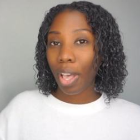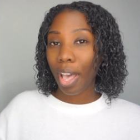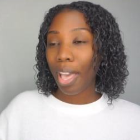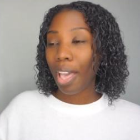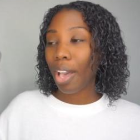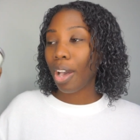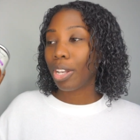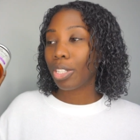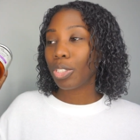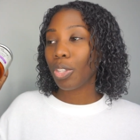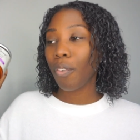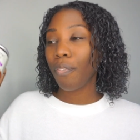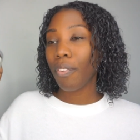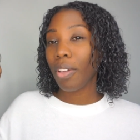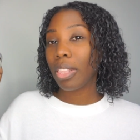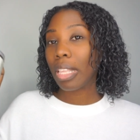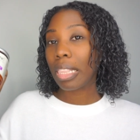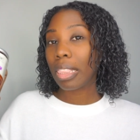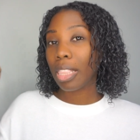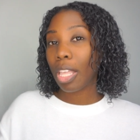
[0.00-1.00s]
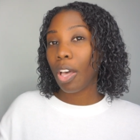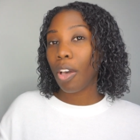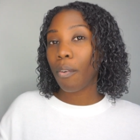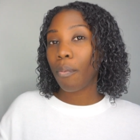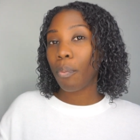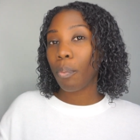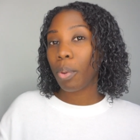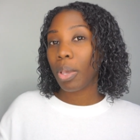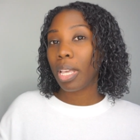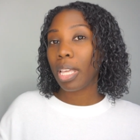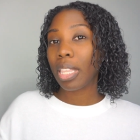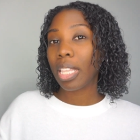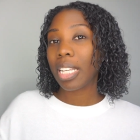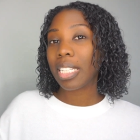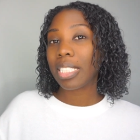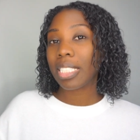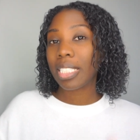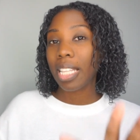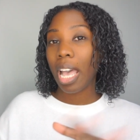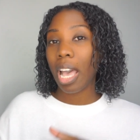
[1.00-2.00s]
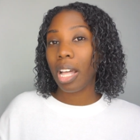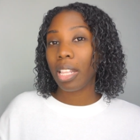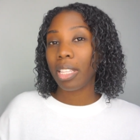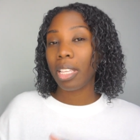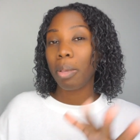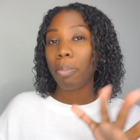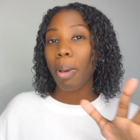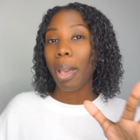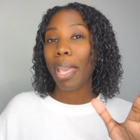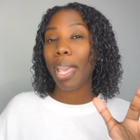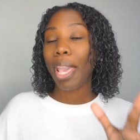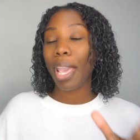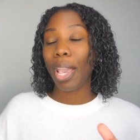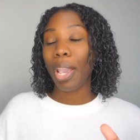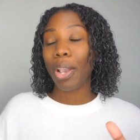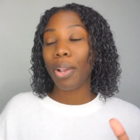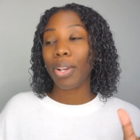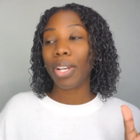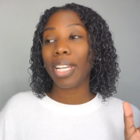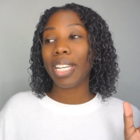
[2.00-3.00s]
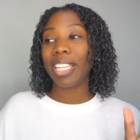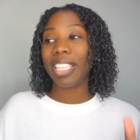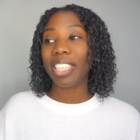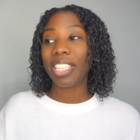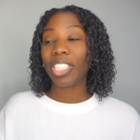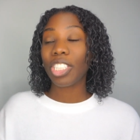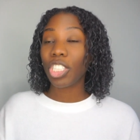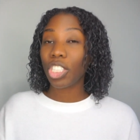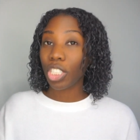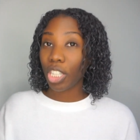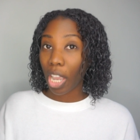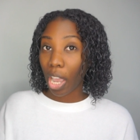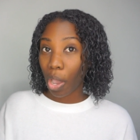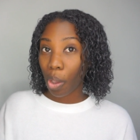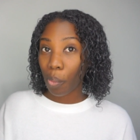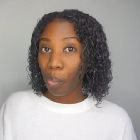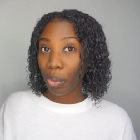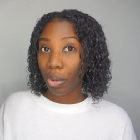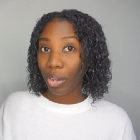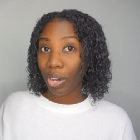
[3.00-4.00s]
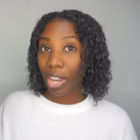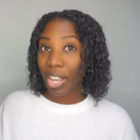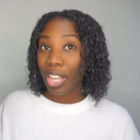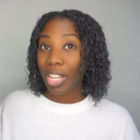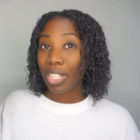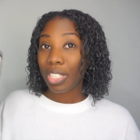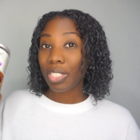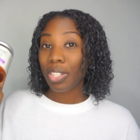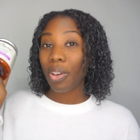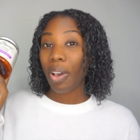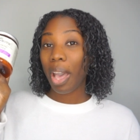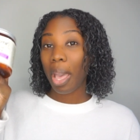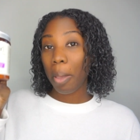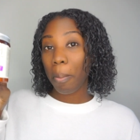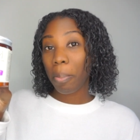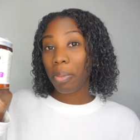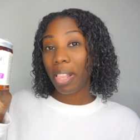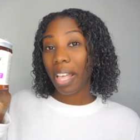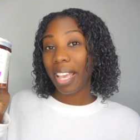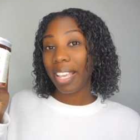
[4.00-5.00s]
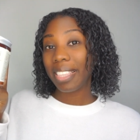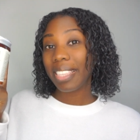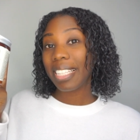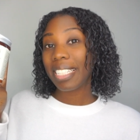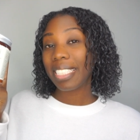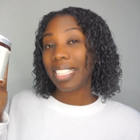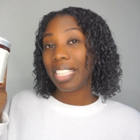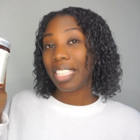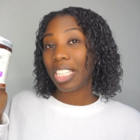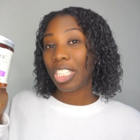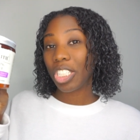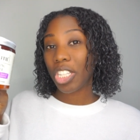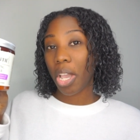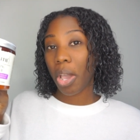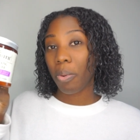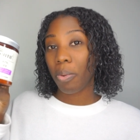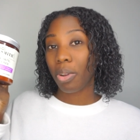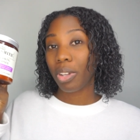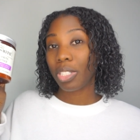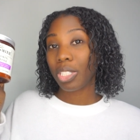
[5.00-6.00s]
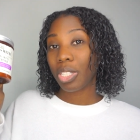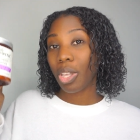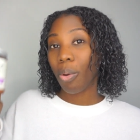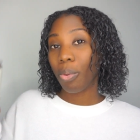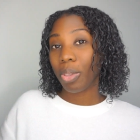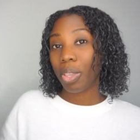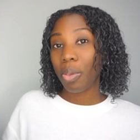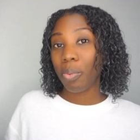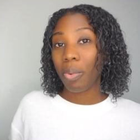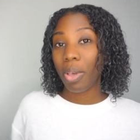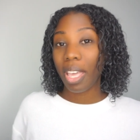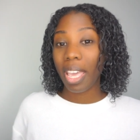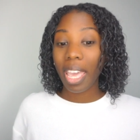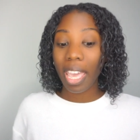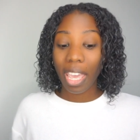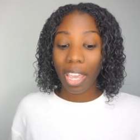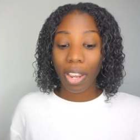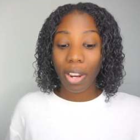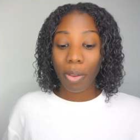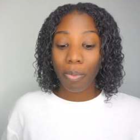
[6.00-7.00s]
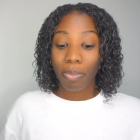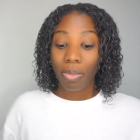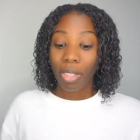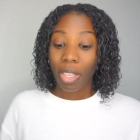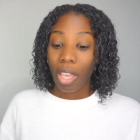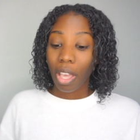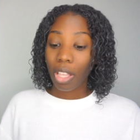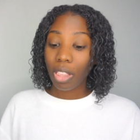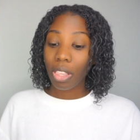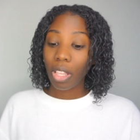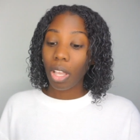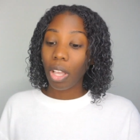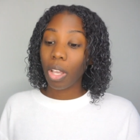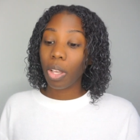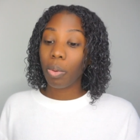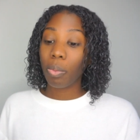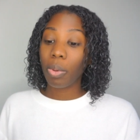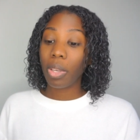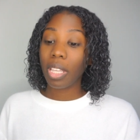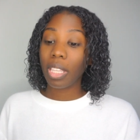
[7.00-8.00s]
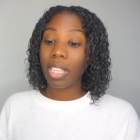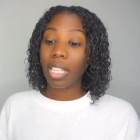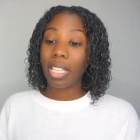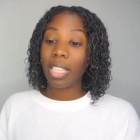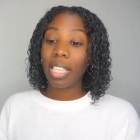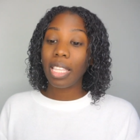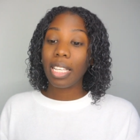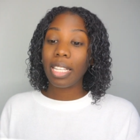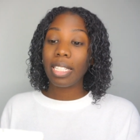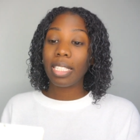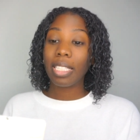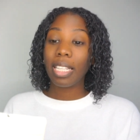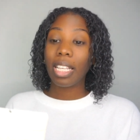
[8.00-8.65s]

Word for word: I also fell in love with styling my hair in the shower. So I applied this in the shower on soaking wet hair, along with this